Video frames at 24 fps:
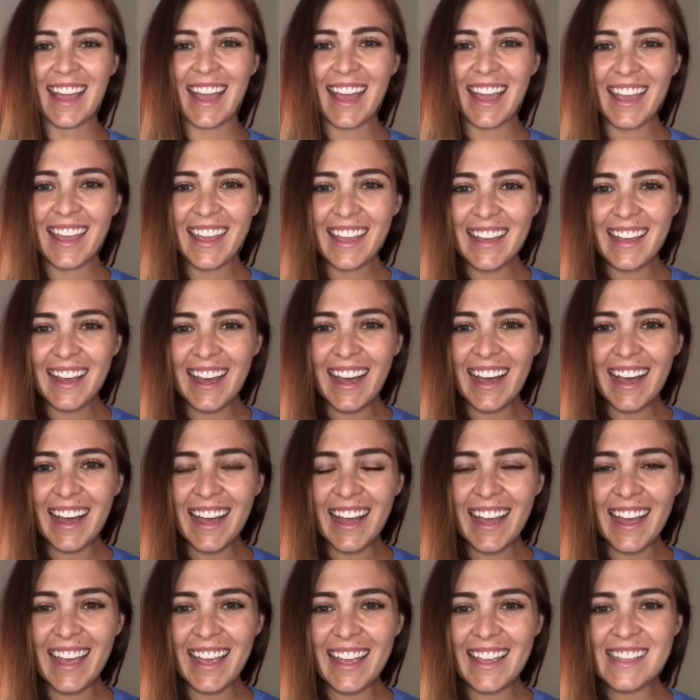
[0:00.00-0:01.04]
Hey
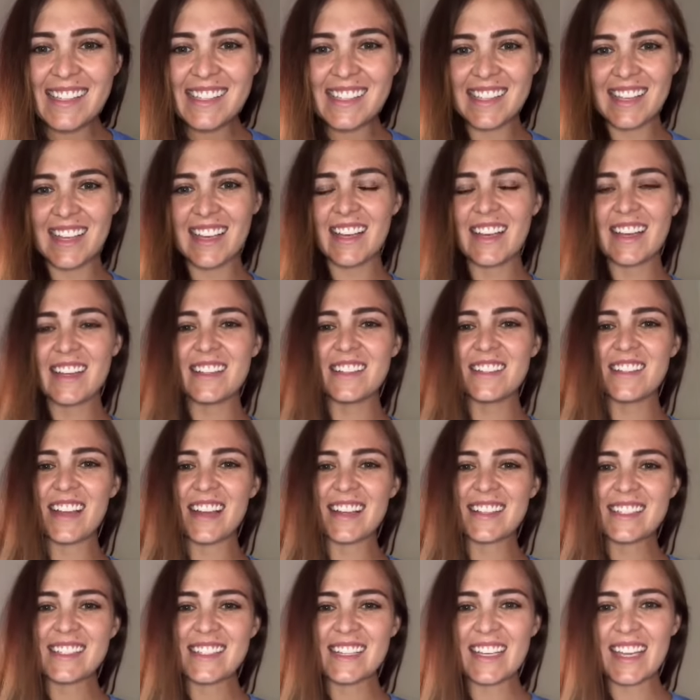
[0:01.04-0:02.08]
guys,
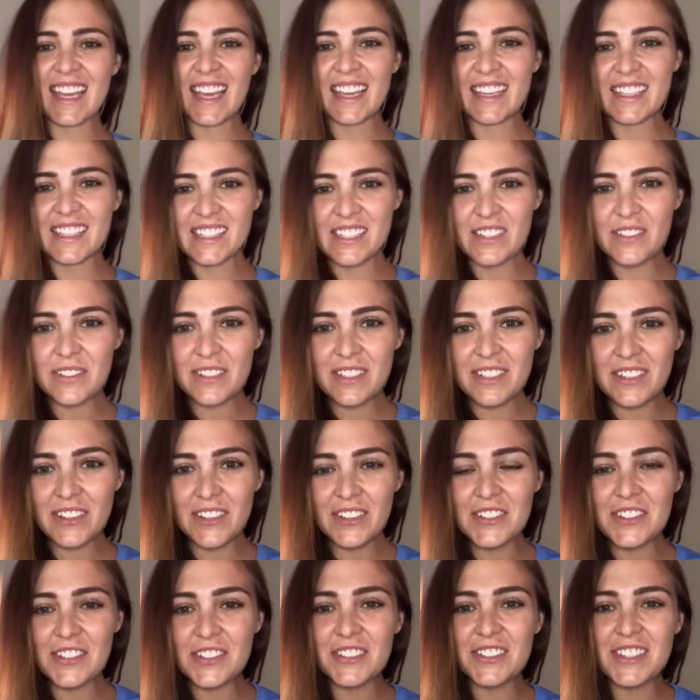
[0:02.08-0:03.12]
just in case no one
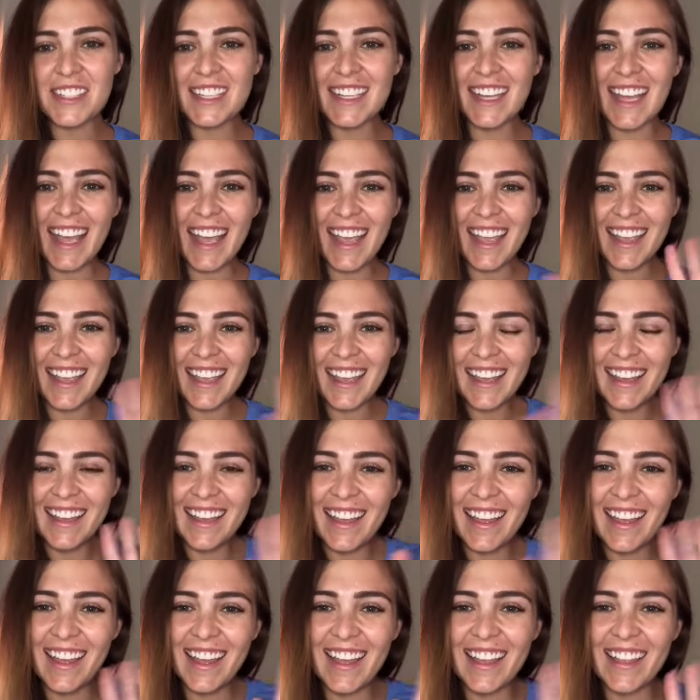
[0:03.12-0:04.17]
told you today,
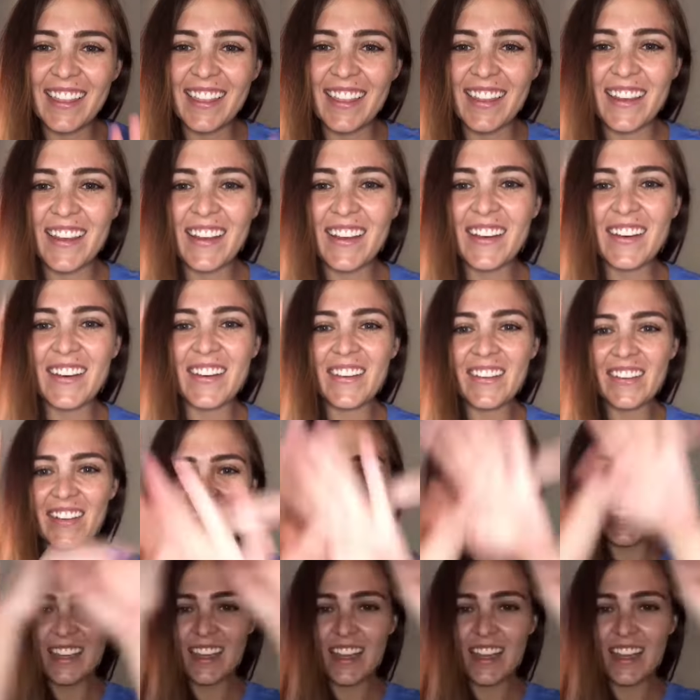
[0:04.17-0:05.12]
hello,